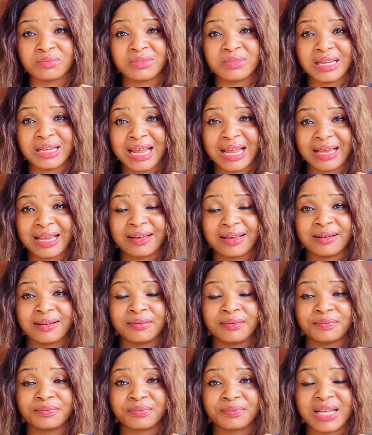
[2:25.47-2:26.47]
like
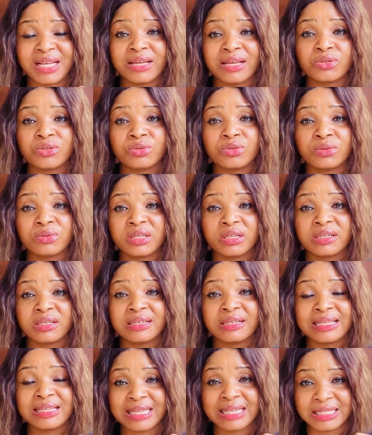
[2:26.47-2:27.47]
I do
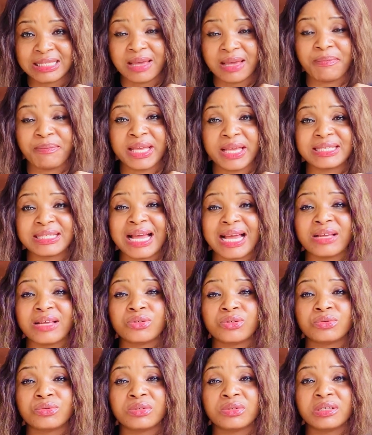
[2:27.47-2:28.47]
entertainment, I
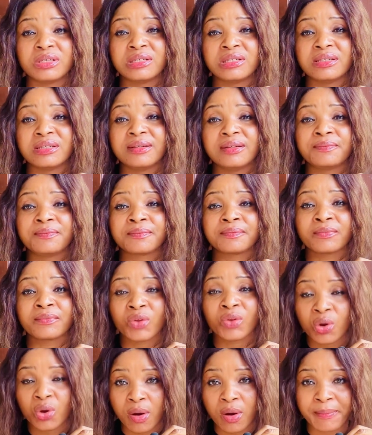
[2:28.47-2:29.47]
do
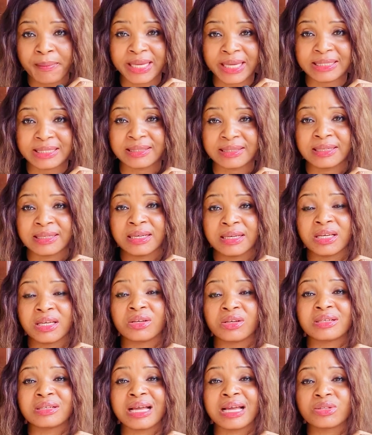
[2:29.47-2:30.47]
comedy,
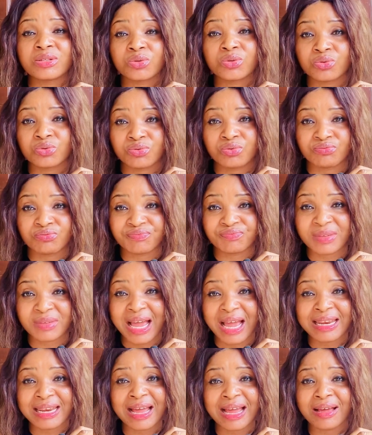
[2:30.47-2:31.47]
in order to,
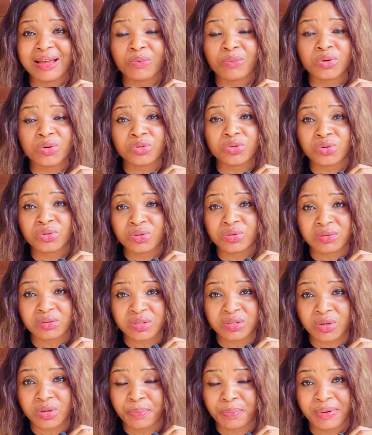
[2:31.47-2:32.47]
and I was
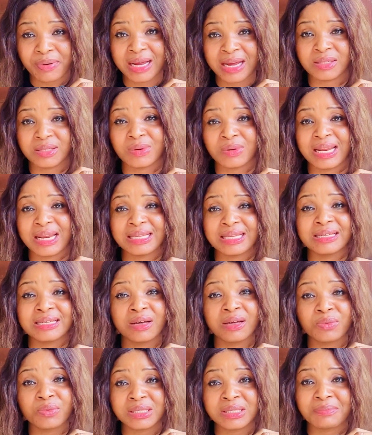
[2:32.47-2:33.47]
surprised when I
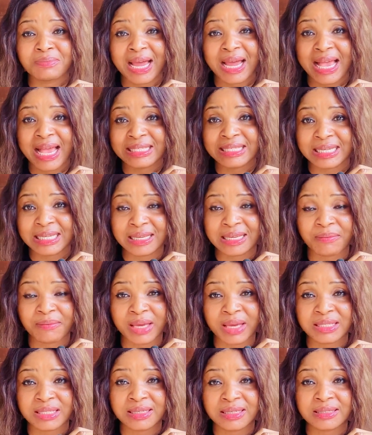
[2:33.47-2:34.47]
started with my
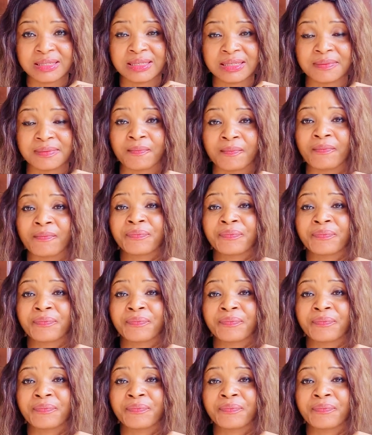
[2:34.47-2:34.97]
entertainment this thing.